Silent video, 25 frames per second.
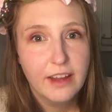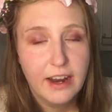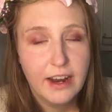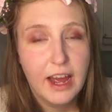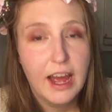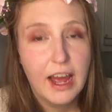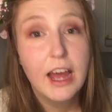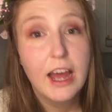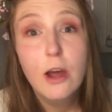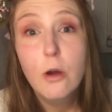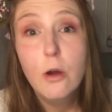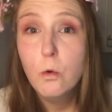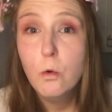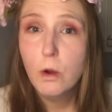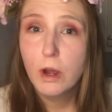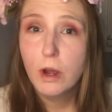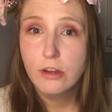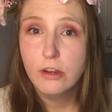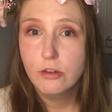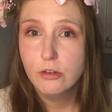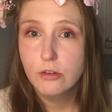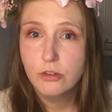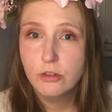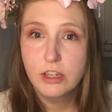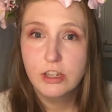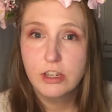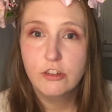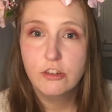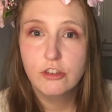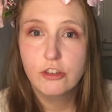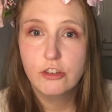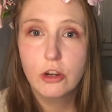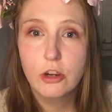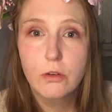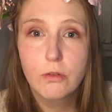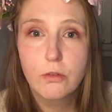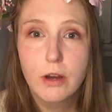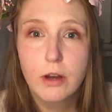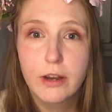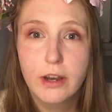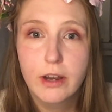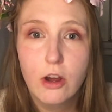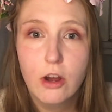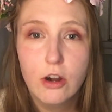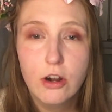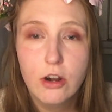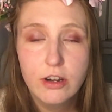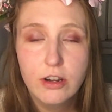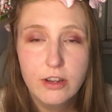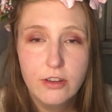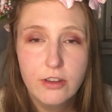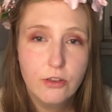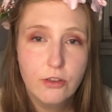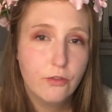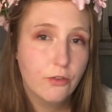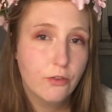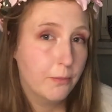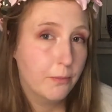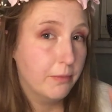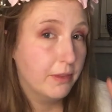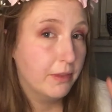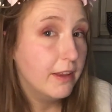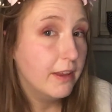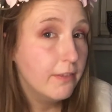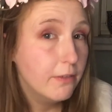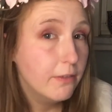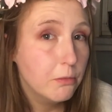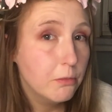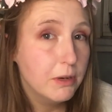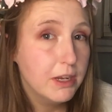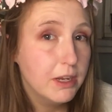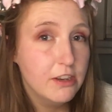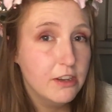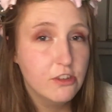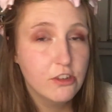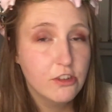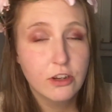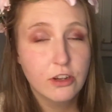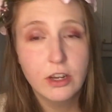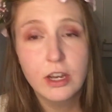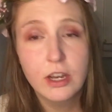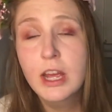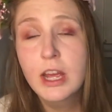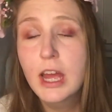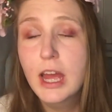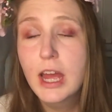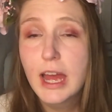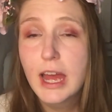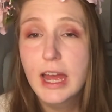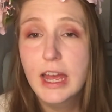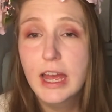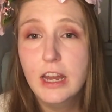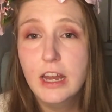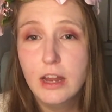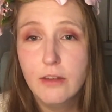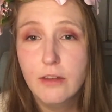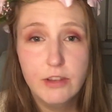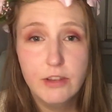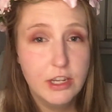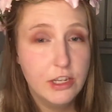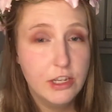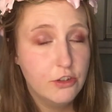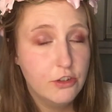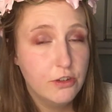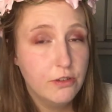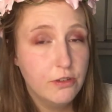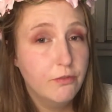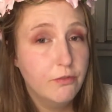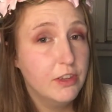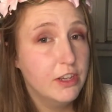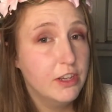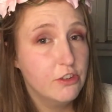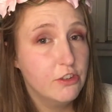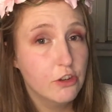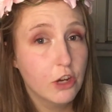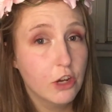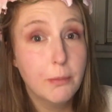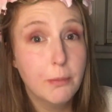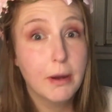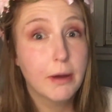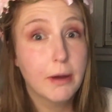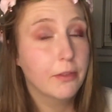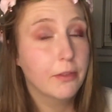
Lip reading: oh, you did show an artist from this region in a video about